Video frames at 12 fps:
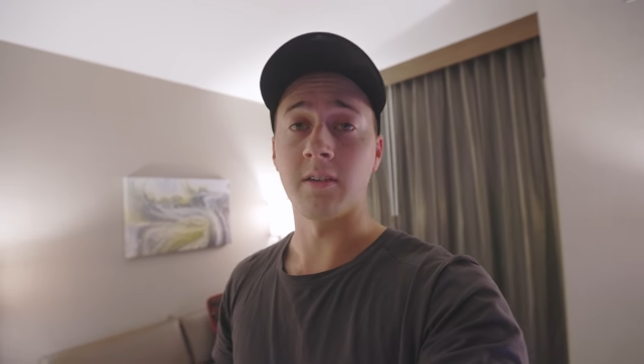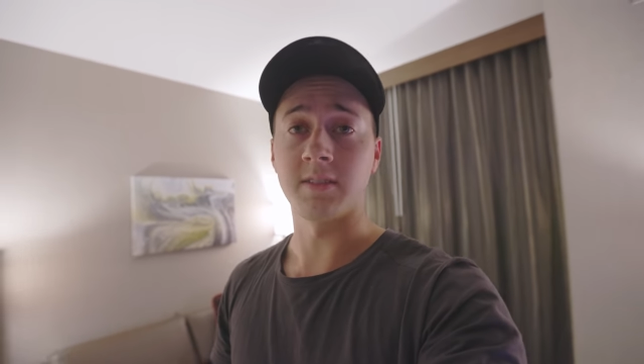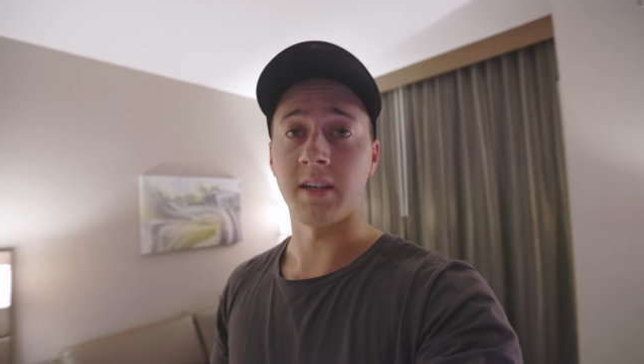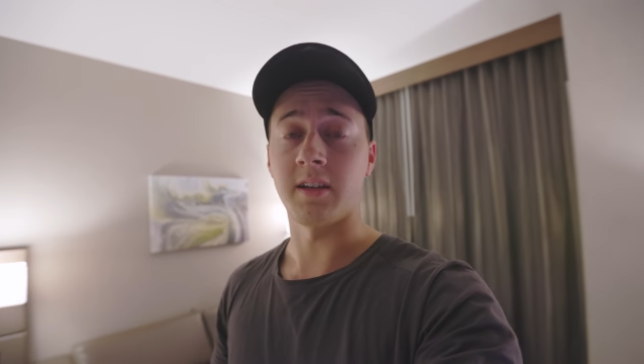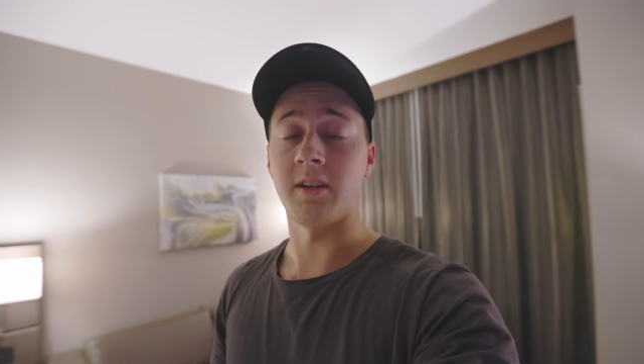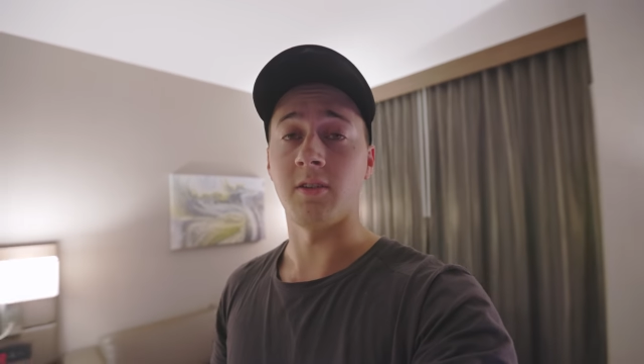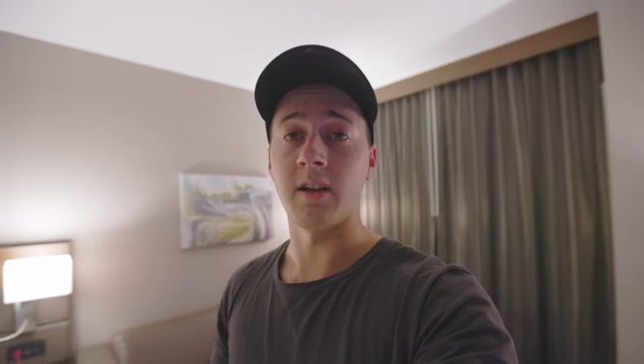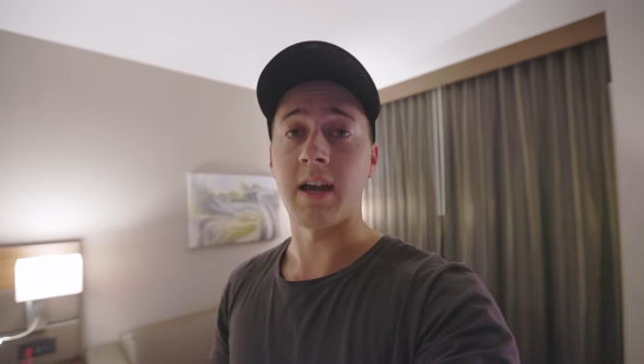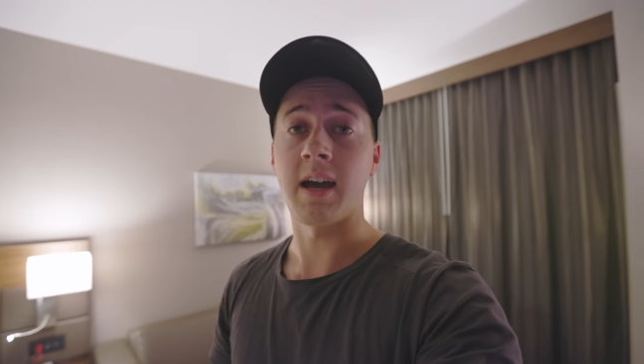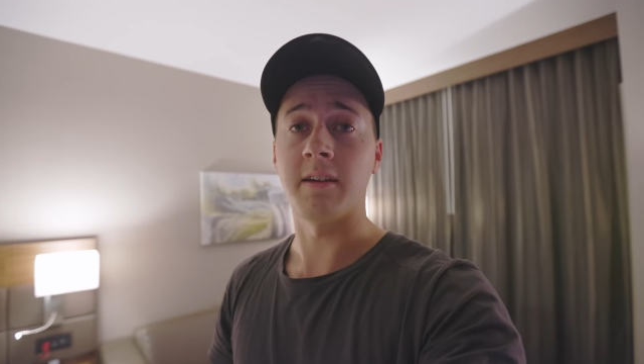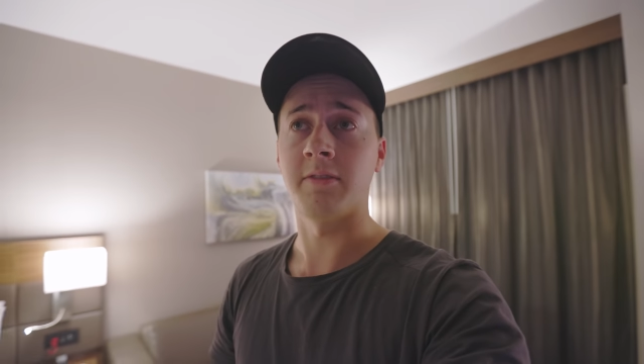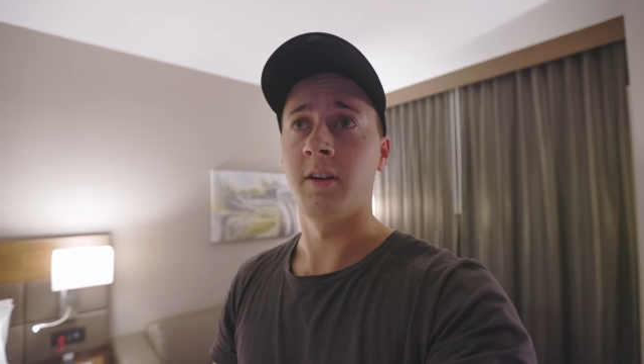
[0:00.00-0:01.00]
It's like a year and a
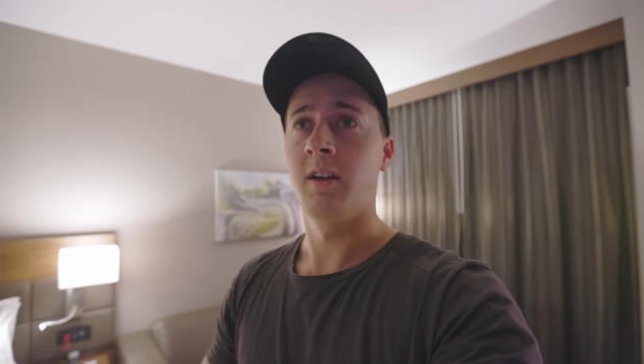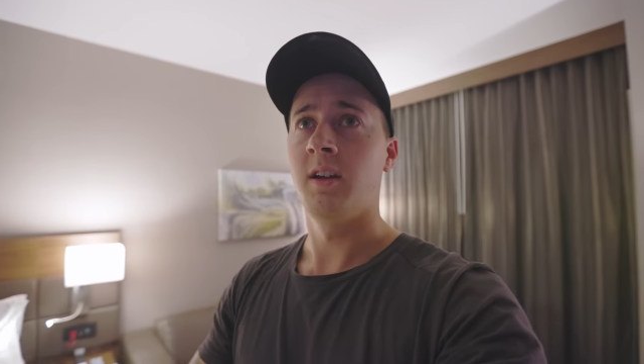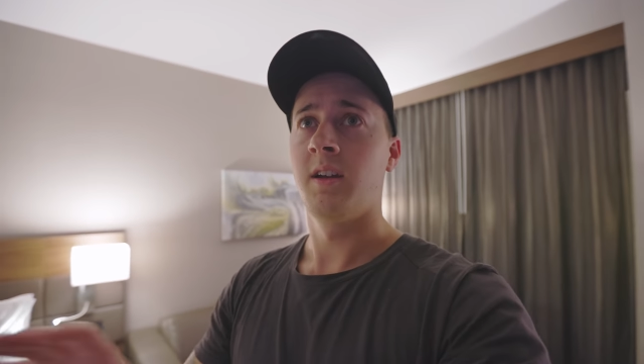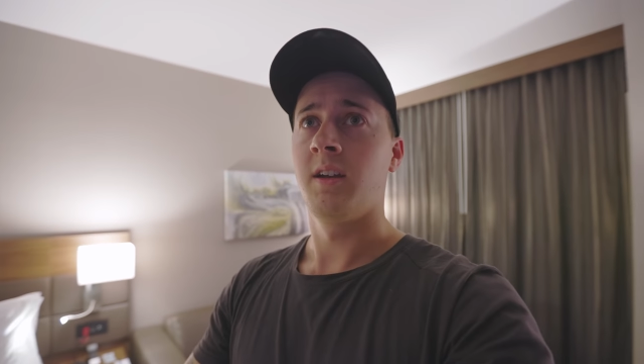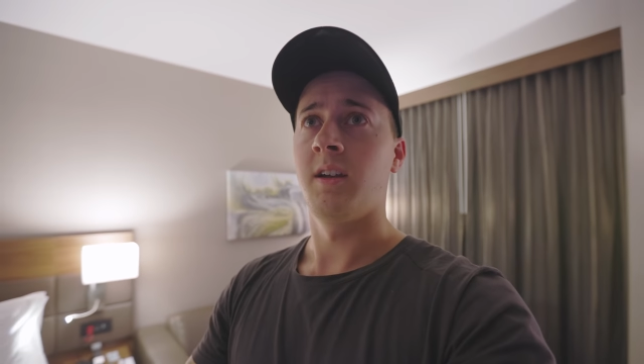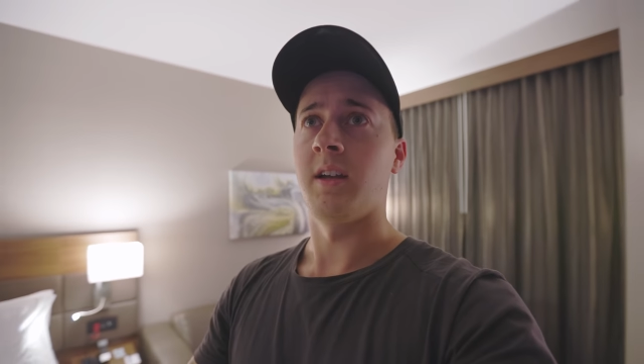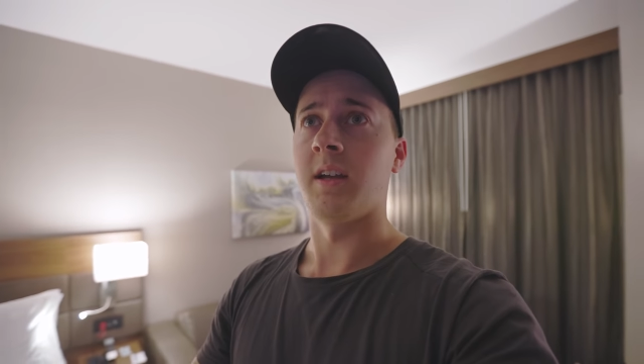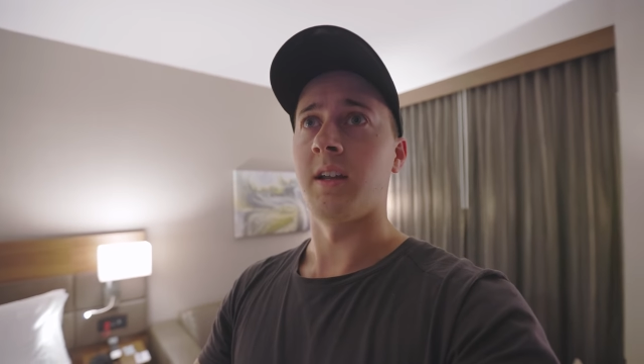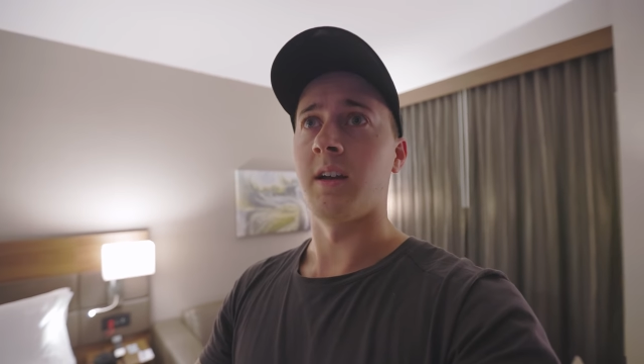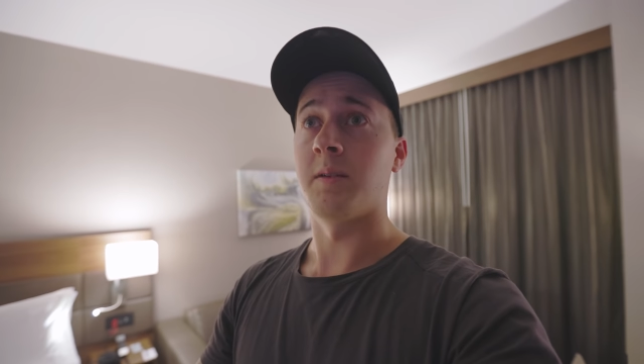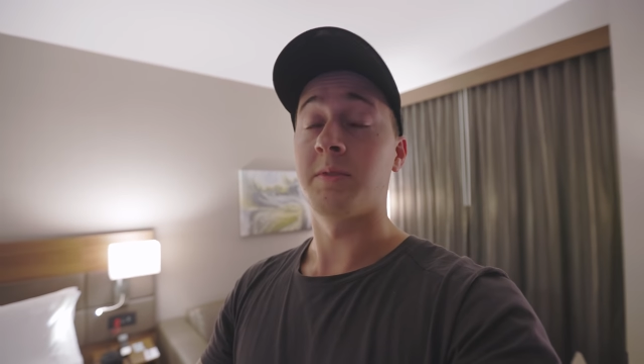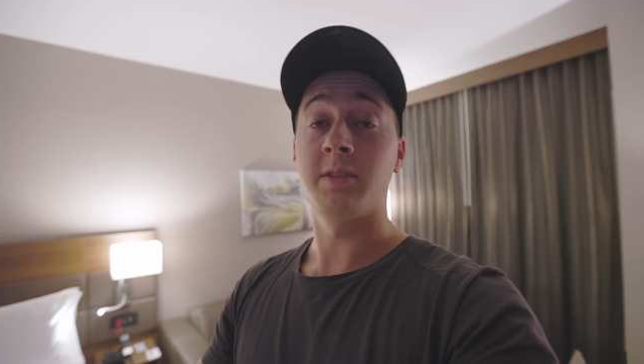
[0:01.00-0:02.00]
half and uh,
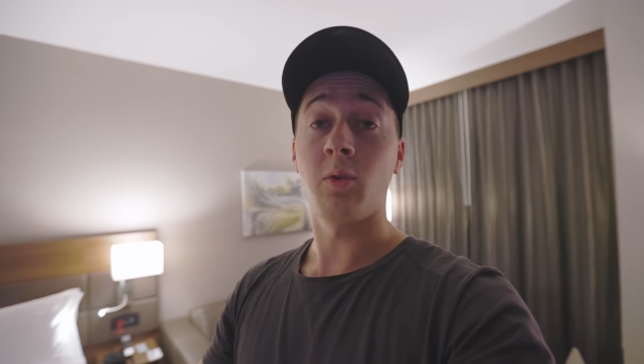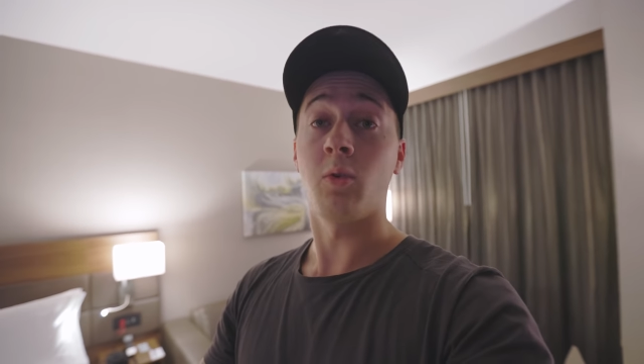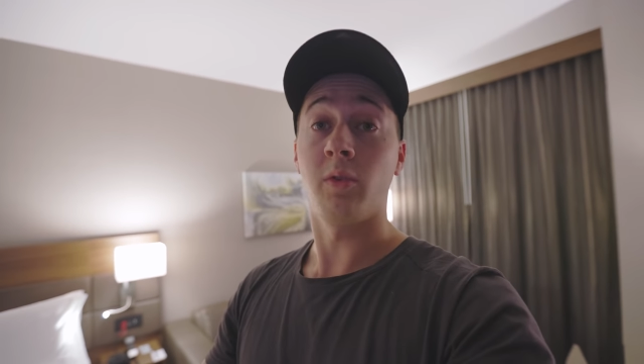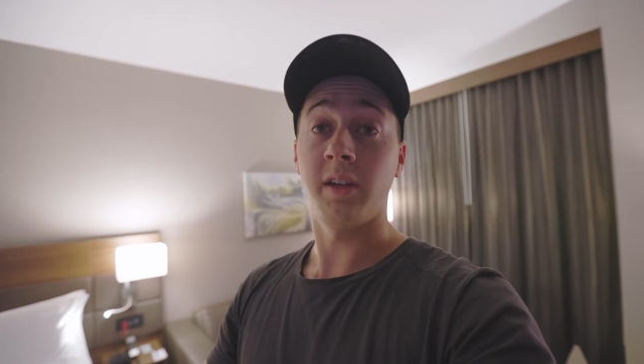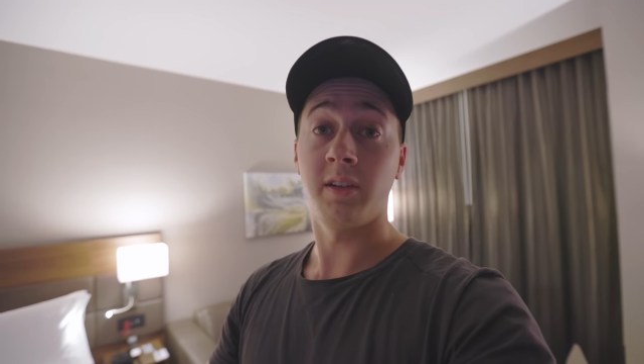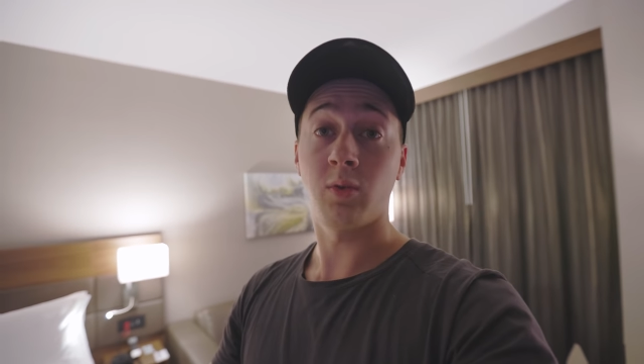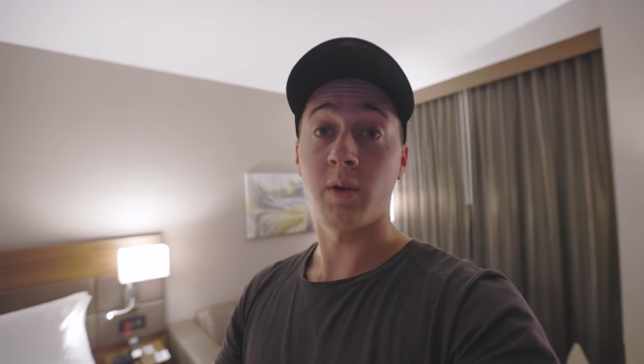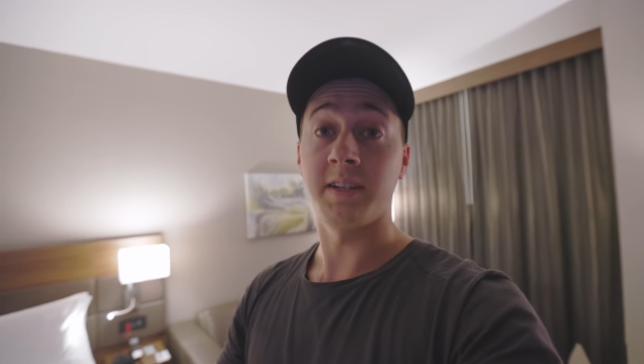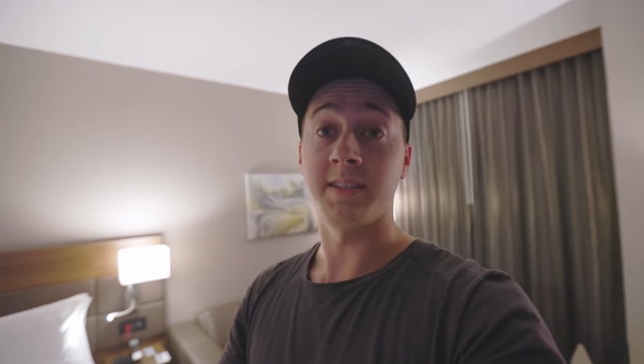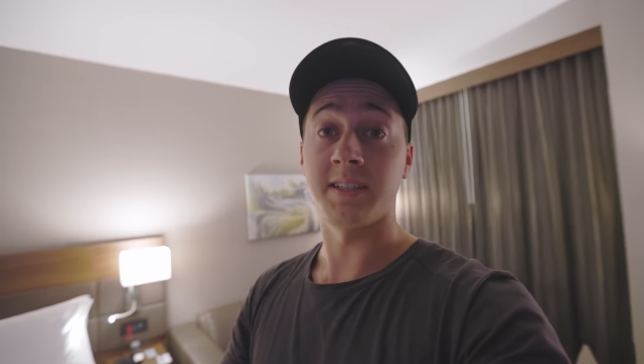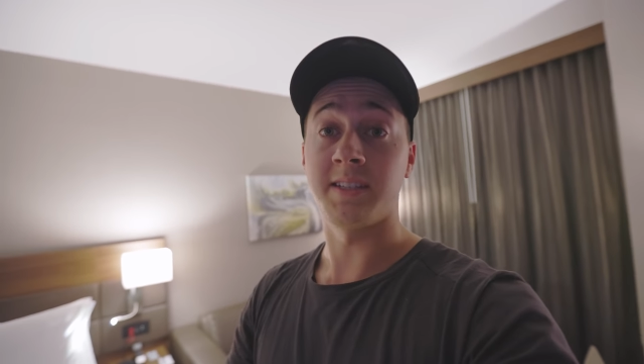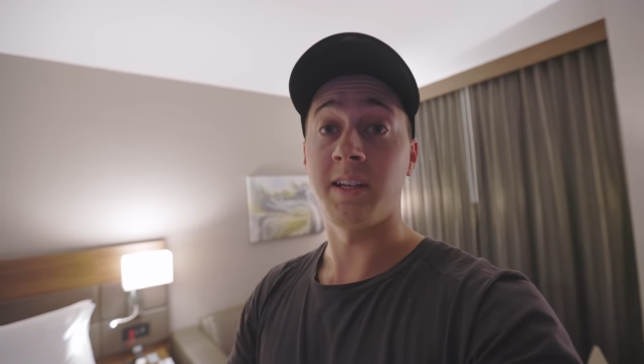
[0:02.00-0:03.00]
I'm still only in
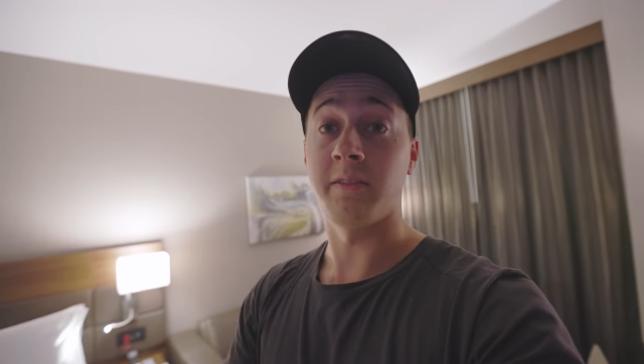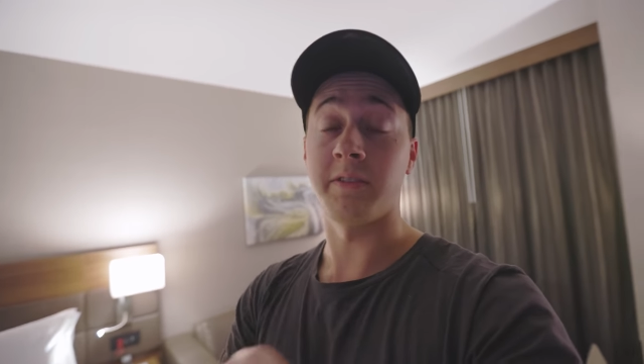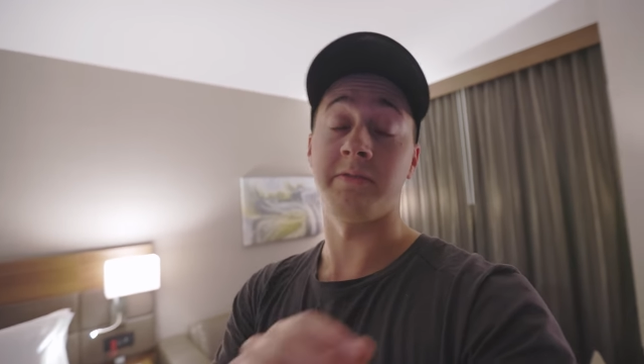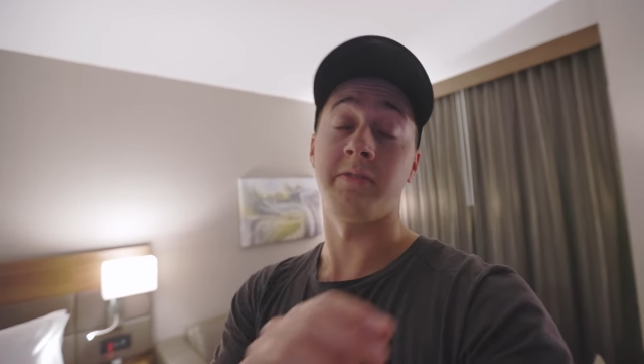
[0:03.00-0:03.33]
2016 of his